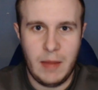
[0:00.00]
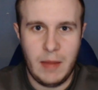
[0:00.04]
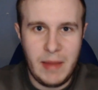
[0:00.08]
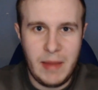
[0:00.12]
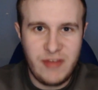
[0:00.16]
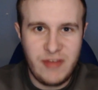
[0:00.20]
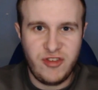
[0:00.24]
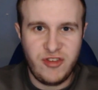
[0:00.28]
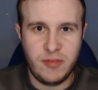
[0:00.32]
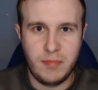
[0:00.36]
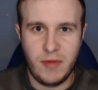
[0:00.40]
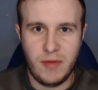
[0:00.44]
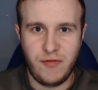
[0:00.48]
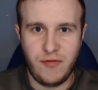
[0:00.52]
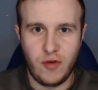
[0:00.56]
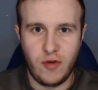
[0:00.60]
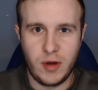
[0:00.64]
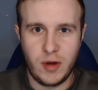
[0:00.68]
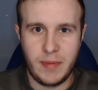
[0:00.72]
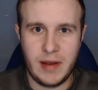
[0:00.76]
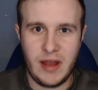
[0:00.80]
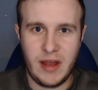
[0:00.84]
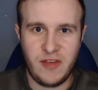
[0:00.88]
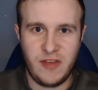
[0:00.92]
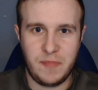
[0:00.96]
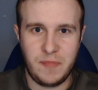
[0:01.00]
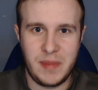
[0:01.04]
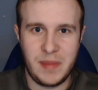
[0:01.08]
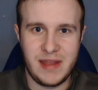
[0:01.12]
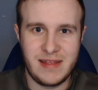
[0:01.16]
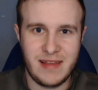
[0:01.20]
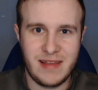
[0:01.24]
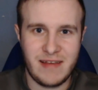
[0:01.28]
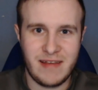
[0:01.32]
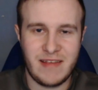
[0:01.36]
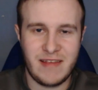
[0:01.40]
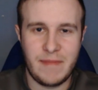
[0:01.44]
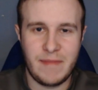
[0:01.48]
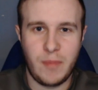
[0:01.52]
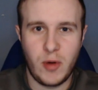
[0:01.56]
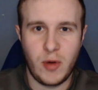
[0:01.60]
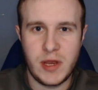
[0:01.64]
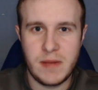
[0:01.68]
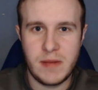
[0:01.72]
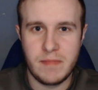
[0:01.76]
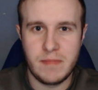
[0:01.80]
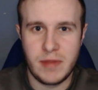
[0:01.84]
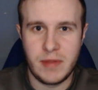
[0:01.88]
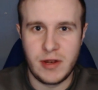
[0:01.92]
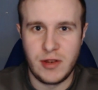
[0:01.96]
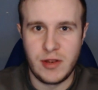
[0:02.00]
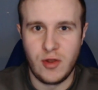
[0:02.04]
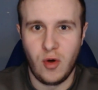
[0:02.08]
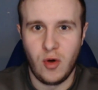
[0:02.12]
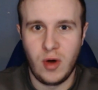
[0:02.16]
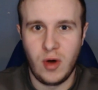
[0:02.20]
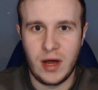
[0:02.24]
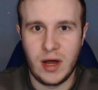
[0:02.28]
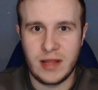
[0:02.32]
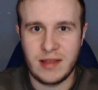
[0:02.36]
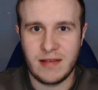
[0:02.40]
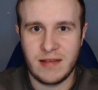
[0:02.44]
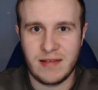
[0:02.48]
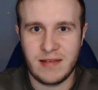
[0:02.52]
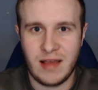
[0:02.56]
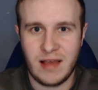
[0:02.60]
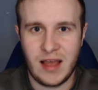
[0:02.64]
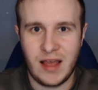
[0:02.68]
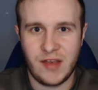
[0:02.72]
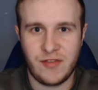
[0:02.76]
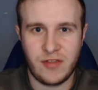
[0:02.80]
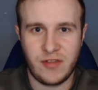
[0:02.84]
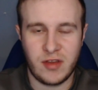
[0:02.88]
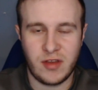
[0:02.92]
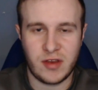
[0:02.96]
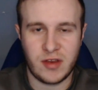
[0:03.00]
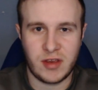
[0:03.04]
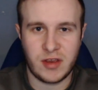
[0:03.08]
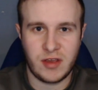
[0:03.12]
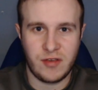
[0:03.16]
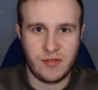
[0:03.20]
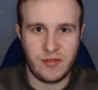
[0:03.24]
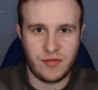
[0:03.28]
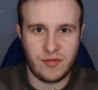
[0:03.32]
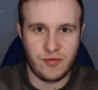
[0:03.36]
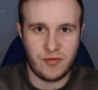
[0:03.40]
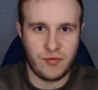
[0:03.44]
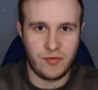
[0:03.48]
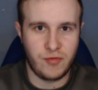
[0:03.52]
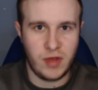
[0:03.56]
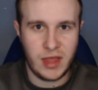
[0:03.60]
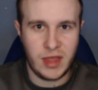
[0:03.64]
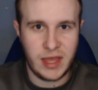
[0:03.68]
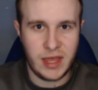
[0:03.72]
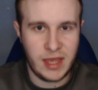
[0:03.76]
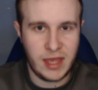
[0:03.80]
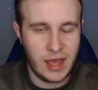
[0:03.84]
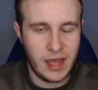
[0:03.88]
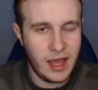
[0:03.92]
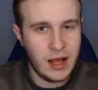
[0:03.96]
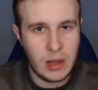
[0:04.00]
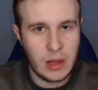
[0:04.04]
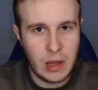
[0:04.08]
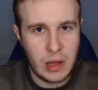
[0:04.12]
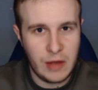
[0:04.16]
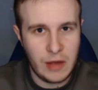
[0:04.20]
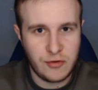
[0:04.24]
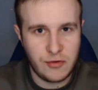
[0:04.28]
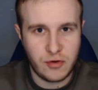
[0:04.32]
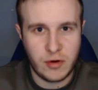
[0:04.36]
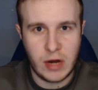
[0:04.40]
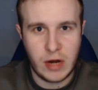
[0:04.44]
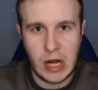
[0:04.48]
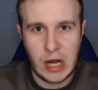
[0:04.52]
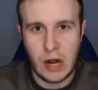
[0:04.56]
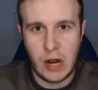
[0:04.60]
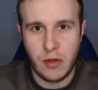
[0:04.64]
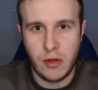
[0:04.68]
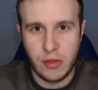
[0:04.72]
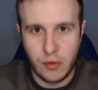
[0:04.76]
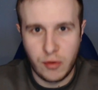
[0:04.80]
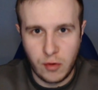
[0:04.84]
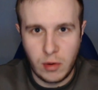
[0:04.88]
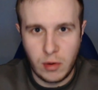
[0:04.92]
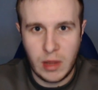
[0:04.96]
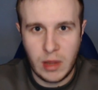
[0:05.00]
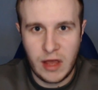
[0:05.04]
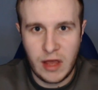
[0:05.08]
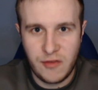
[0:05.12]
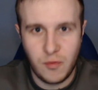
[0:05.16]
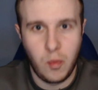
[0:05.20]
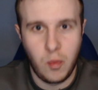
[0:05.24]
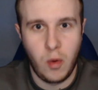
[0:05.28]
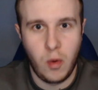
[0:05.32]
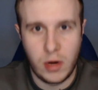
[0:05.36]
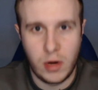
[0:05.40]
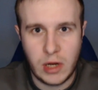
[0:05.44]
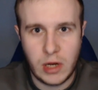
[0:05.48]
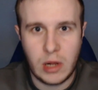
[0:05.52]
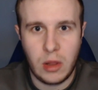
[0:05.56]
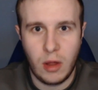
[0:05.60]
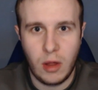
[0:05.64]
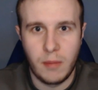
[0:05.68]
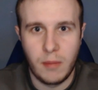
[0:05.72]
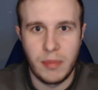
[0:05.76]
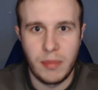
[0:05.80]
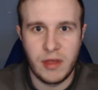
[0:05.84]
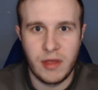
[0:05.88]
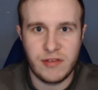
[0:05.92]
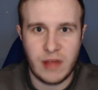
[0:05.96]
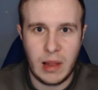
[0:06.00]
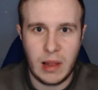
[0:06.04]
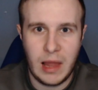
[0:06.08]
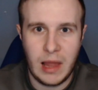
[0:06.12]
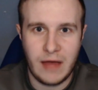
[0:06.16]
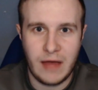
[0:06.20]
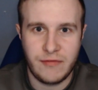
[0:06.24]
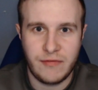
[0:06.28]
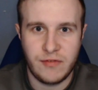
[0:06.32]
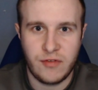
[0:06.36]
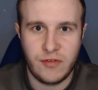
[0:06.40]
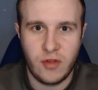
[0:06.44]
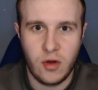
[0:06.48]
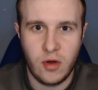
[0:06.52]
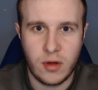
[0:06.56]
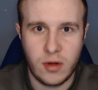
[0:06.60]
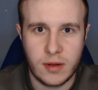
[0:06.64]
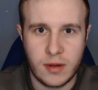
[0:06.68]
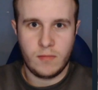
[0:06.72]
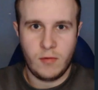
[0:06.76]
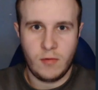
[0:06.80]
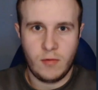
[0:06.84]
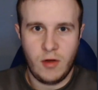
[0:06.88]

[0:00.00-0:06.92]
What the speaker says: I mentioned before about this being disappointing but not a disaster, because really in Glasgow right now there only is one club that's a laughingstock.